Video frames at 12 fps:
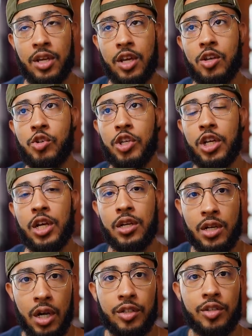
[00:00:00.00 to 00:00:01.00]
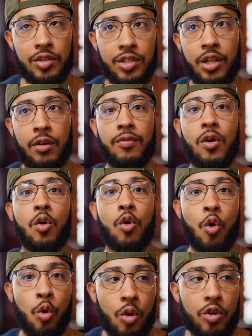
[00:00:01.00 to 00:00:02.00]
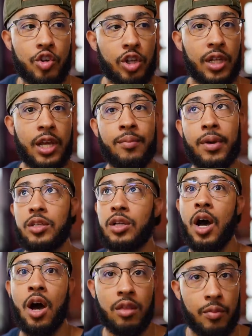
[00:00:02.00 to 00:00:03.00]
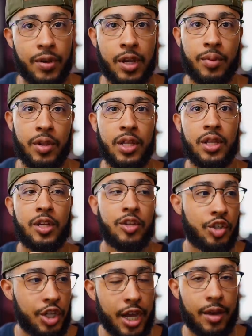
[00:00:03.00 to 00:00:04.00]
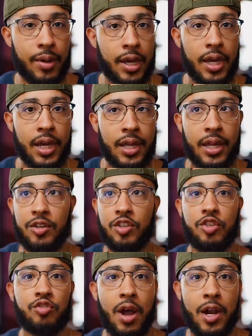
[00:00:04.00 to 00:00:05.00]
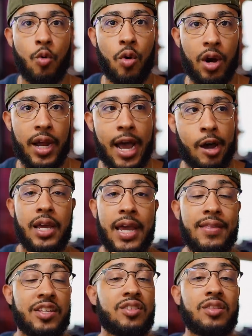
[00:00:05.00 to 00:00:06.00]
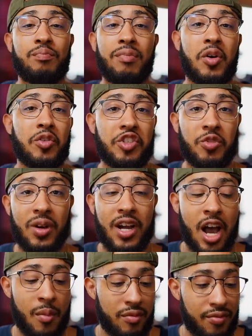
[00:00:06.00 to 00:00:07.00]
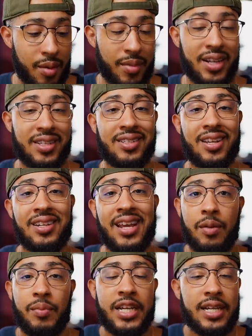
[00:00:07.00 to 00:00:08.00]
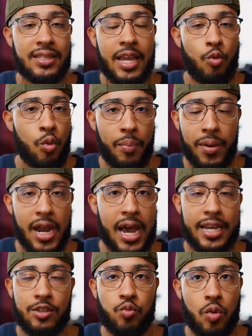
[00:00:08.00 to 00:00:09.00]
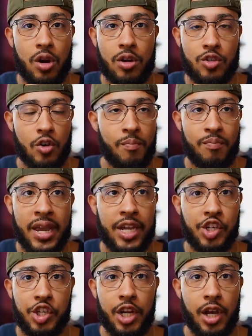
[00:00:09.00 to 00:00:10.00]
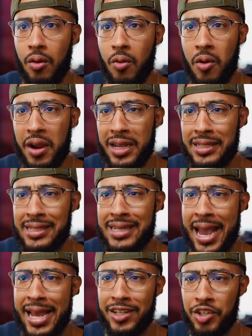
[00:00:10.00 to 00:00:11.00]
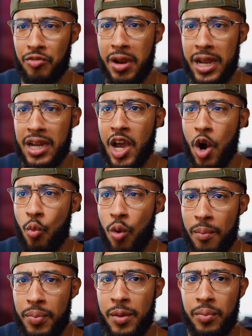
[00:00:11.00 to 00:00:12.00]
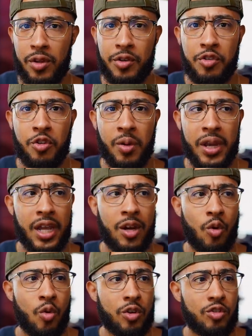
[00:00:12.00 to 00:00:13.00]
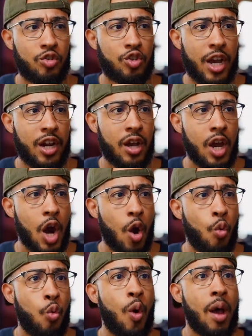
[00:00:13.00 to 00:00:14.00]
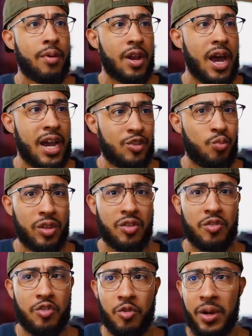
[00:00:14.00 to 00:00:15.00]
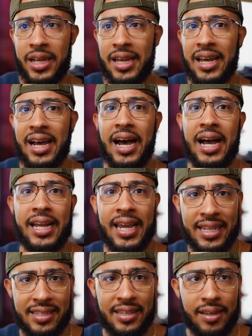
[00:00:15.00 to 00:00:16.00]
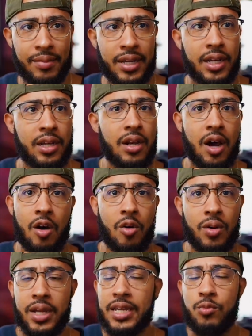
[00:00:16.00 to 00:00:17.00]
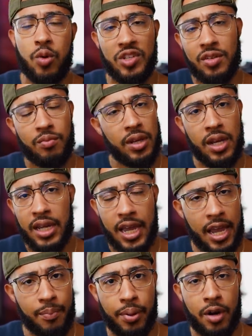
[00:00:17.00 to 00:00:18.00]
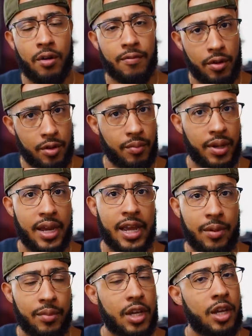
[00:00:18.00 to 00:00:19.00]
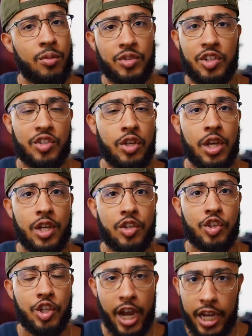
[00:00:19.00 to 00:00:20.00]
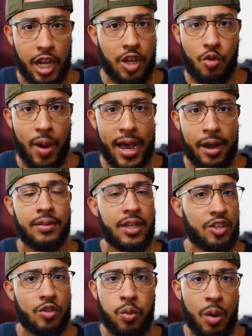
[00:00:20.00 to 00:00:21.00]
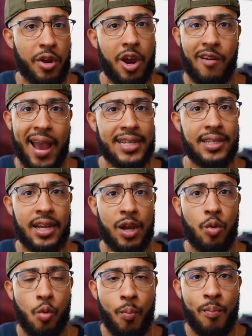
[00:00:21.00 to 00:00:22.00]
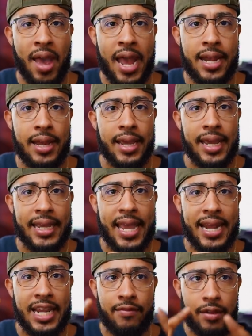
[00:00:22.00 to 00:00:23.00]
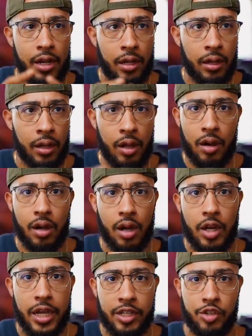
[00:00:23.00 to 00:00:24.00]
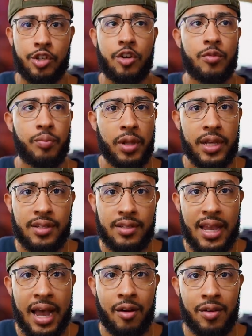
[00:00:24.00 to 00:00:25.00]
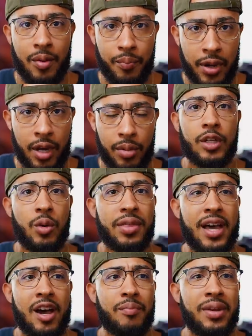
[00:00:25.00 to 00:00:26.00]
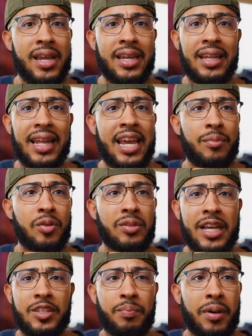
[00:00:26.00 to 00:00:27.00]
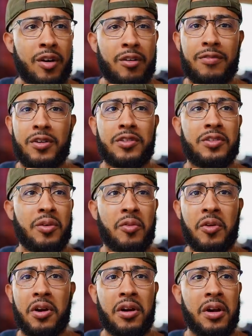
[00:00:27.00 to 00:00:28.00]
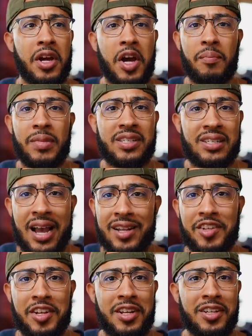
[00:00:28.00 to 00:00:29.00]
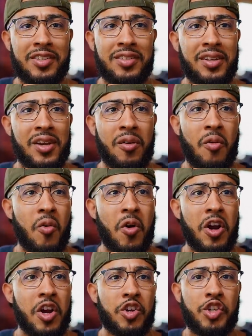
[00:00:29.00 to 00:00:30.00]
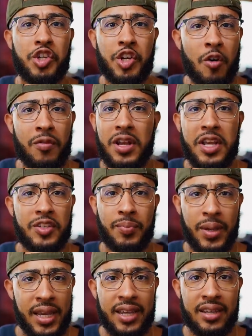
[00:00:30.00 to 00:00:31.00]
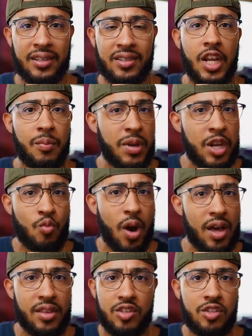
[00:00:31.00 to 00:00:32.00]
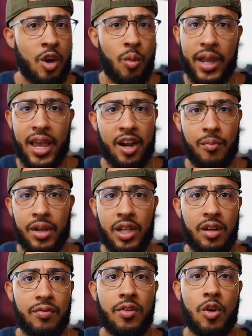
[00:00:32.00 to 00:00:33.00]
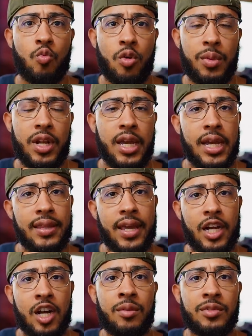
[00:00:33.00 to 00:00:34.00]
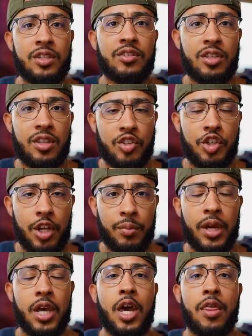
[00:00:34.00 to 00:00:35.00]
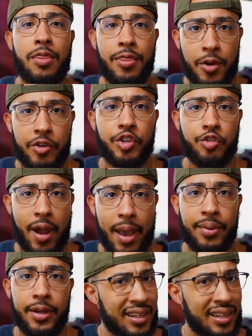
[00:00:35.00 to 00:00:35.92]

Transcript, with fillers: You should conduct yourself cordially amongst other people in the gym they're just trying to work out. And this is the bullshit with common feminists today because they weaponize words or make shit up or exaggerate what people are doing in order to try to weaponize what they're doing against them. No, he wasn't being a pervert, madame. He was just checking you out. This is where we are at today, where men can't even look in certain places out in the public without being labeled as perverts or misogynist or chauvinist pigs. Meanwhile, there's no accountability for the woman that comes into the gym thirst trapping.